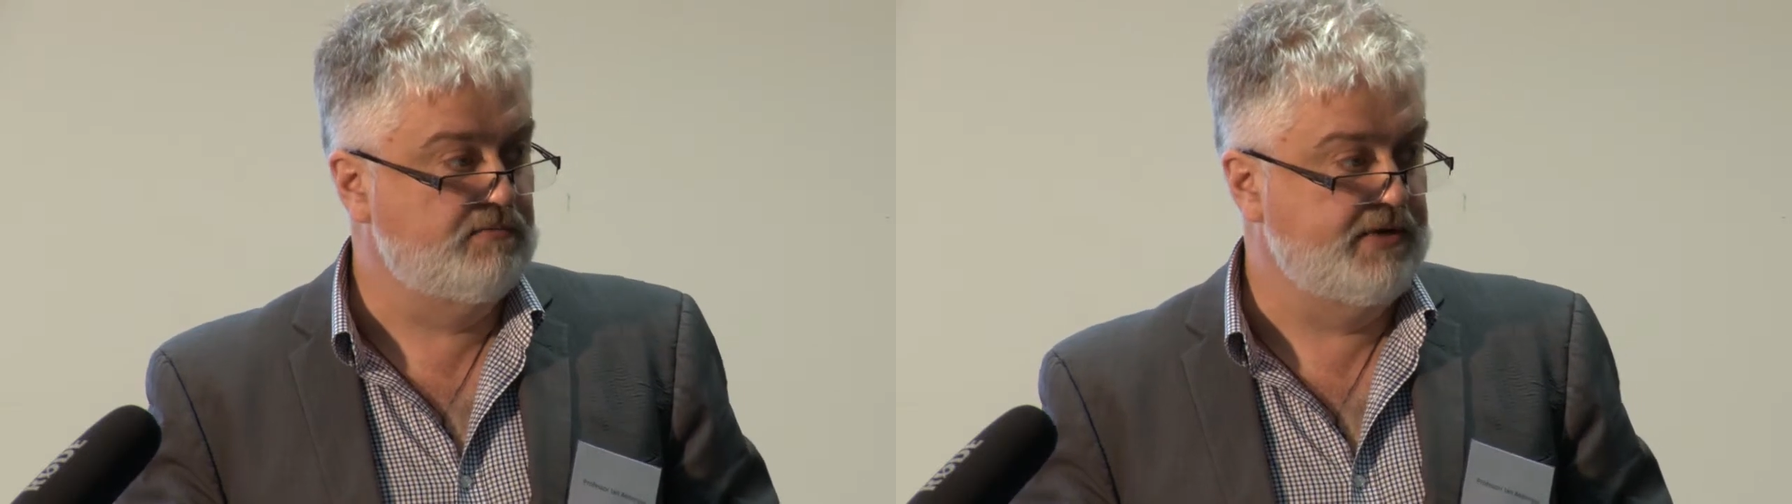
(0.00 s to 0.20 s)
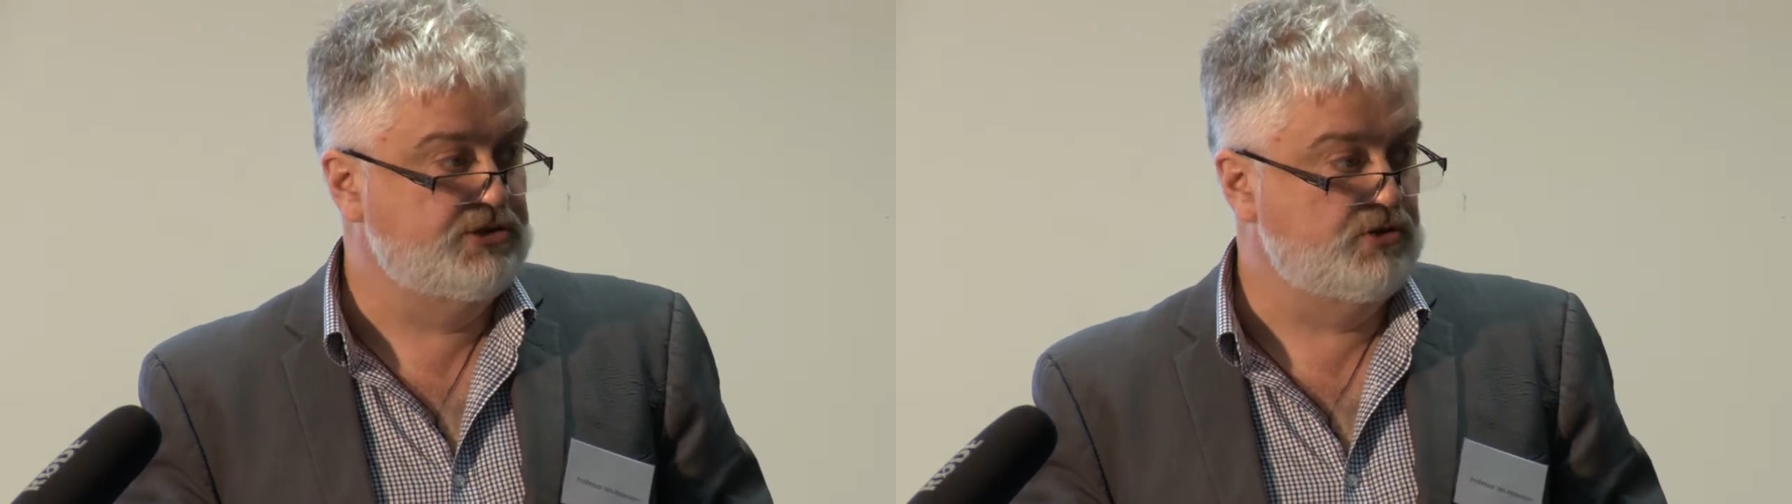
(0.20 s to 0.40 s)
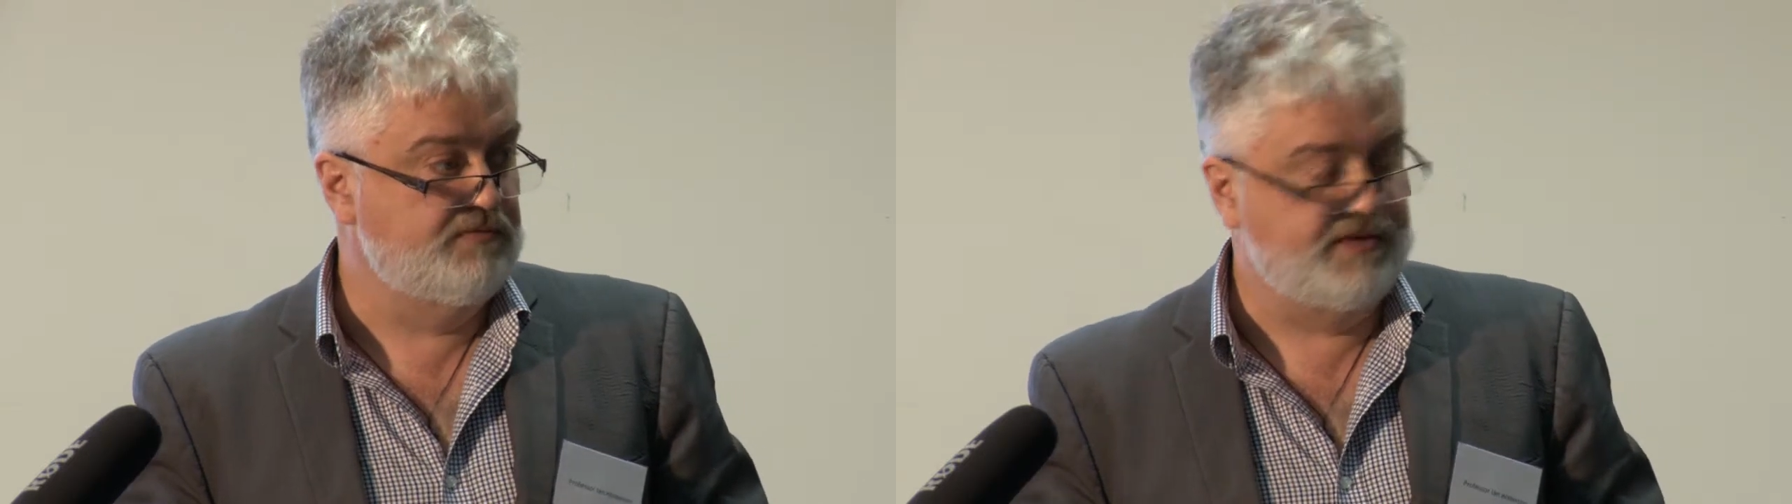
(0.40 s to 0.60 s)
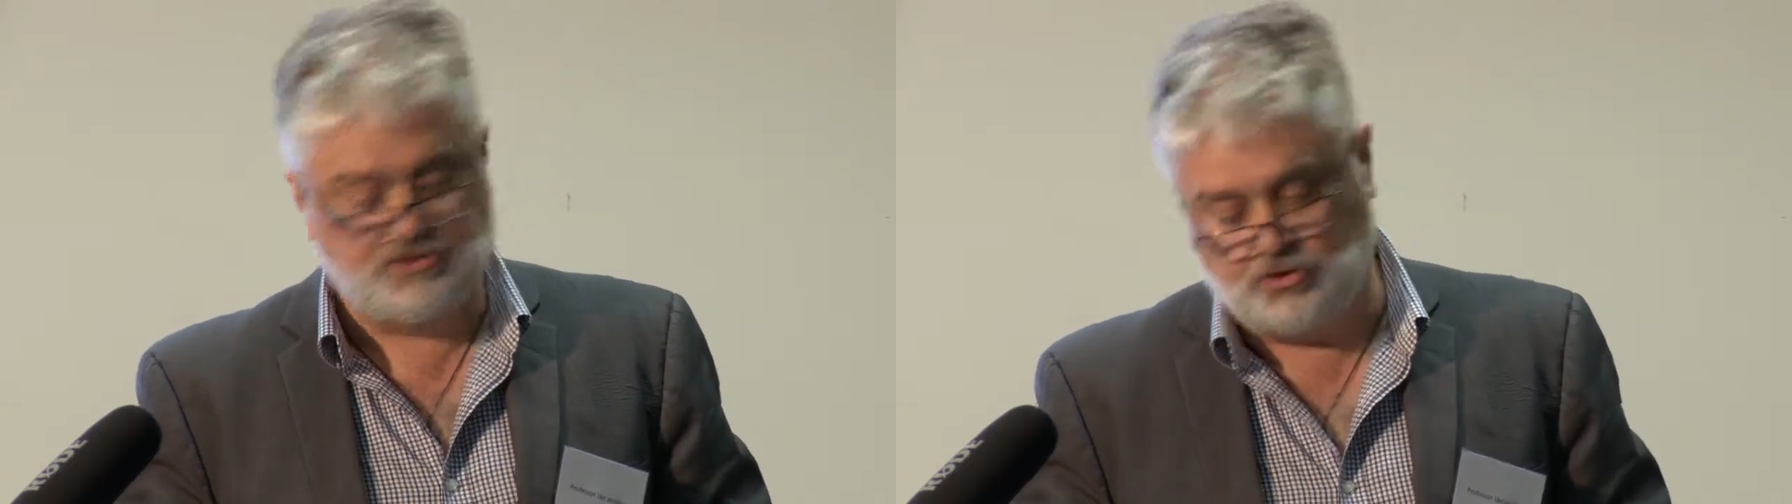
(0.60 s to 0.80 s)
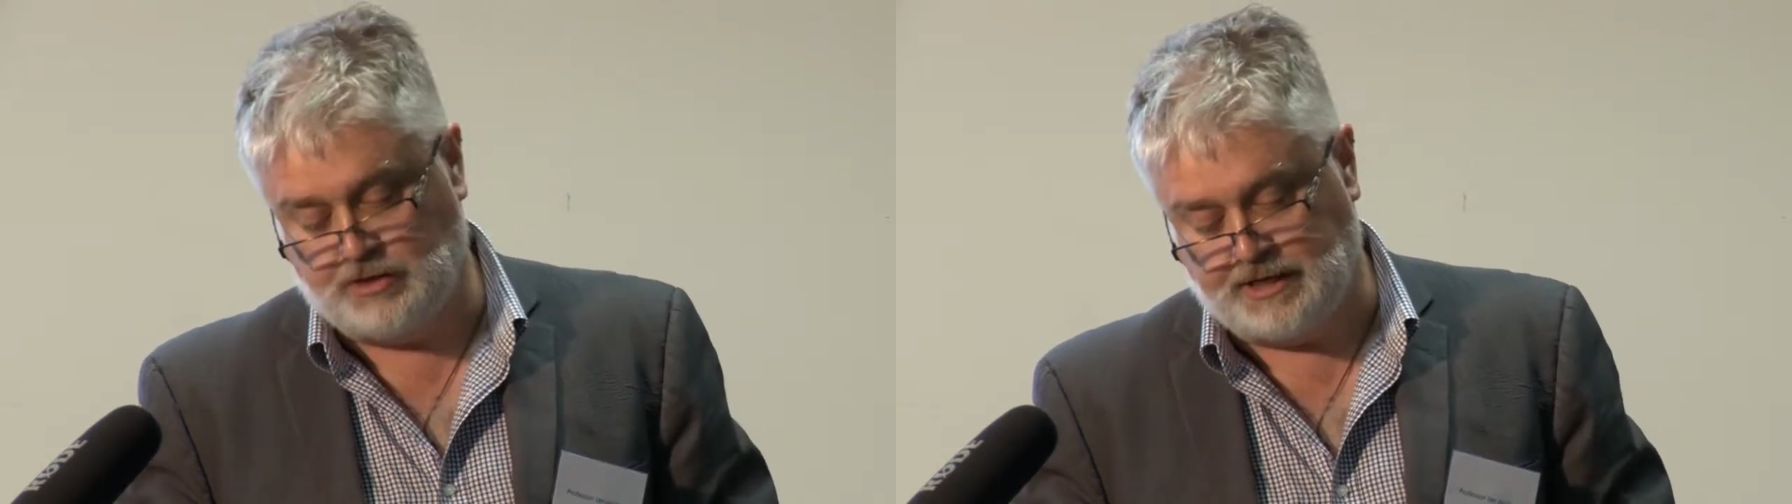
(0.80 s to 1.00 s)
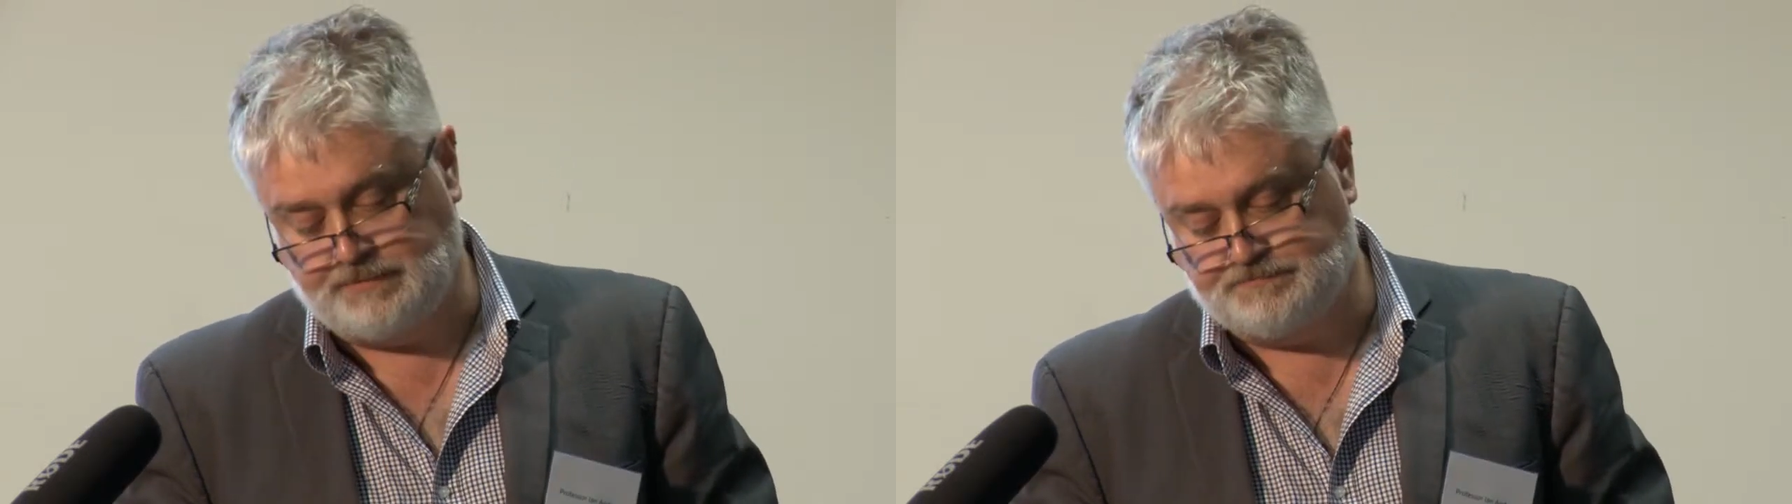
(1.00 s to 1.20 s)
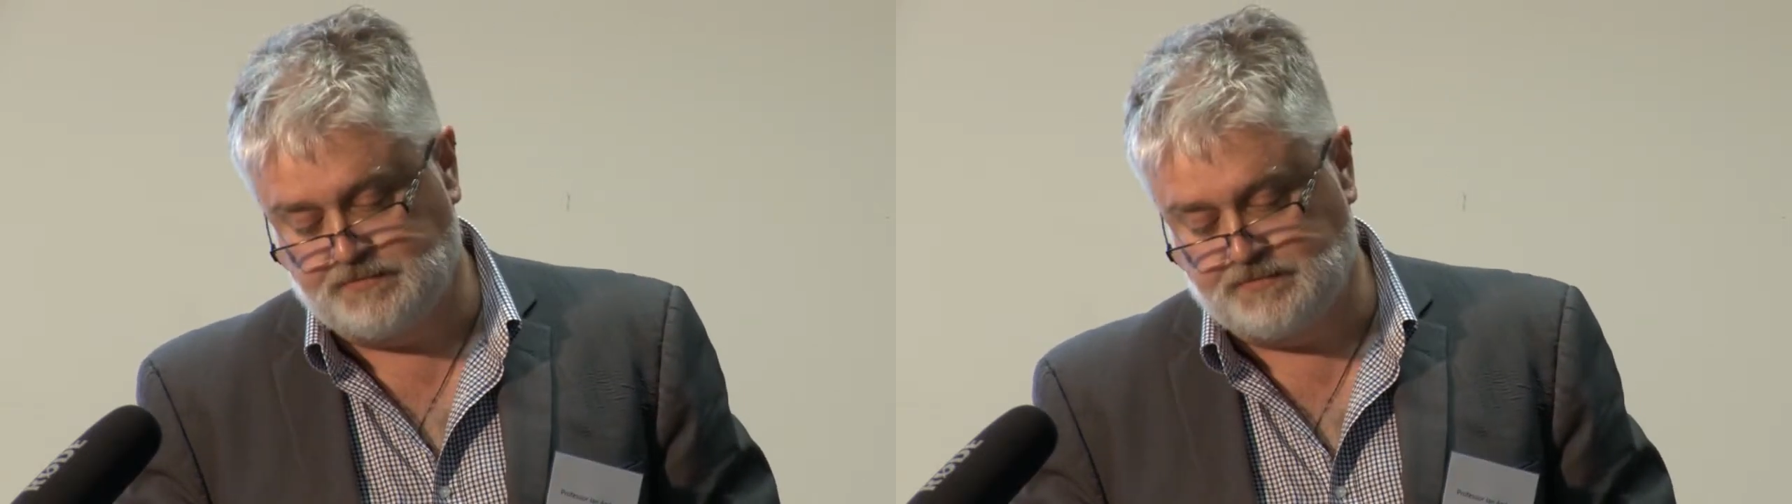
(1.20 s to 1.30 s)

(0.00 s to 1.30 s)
regional Victoria.